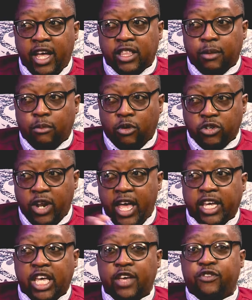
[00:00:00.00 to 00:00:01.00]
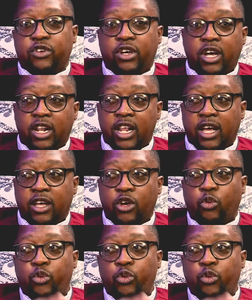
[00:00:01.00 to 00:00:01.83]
And the model I gave you earlier,